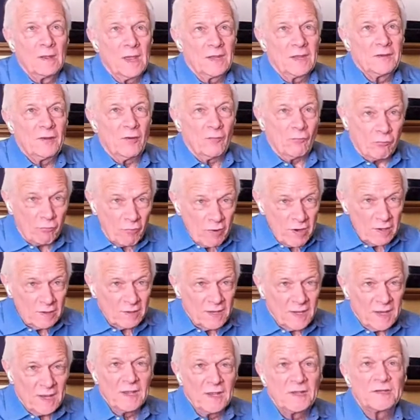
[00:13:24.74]
And it
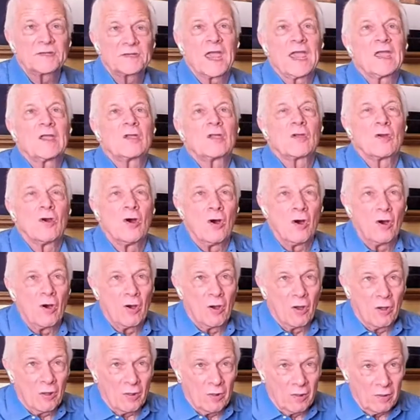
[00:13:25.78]
really is a
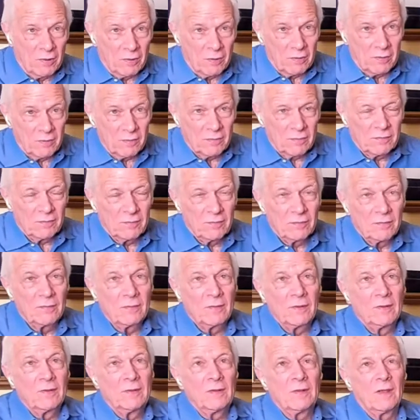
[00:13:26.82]
call
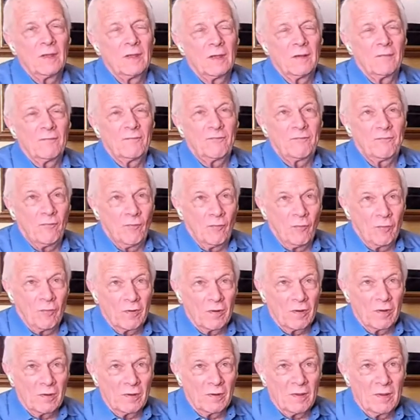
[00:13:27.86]

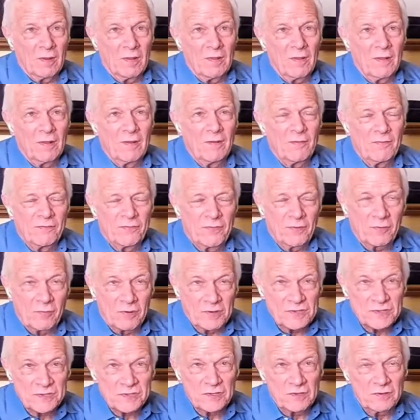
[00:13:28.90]
for the
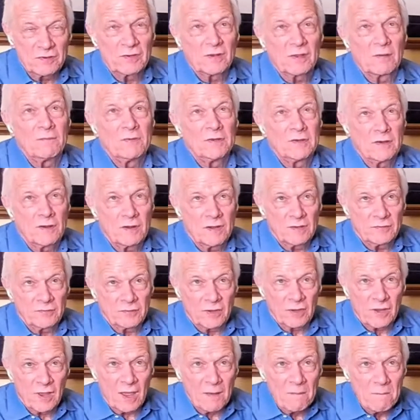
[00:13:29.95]
Christian community
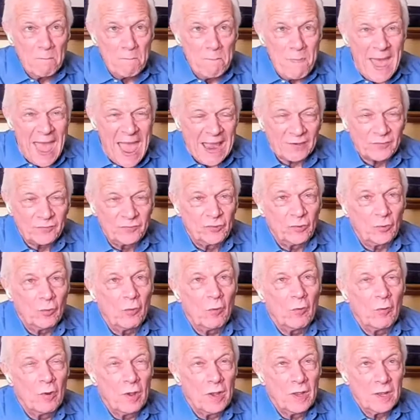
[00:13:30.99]
to come back
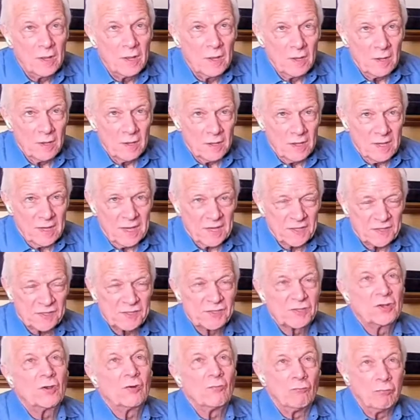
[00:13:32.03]
to
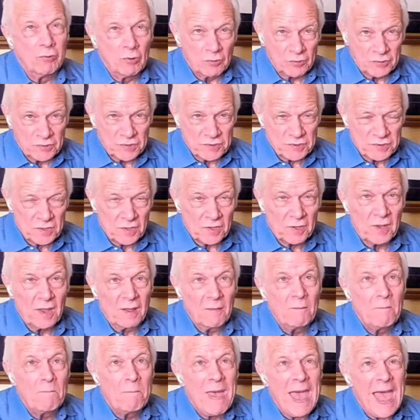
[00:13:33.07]
its root, to
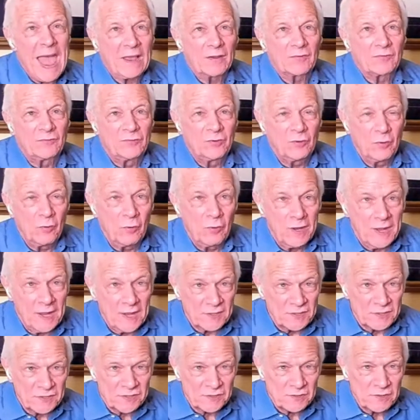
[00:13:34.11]
come back to
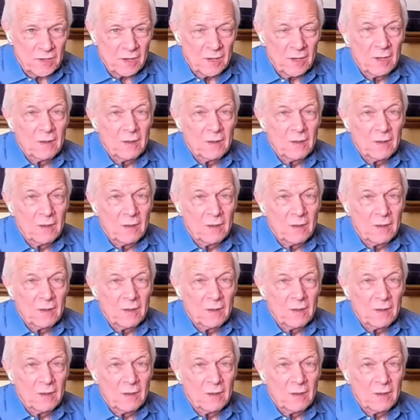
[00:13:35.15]
its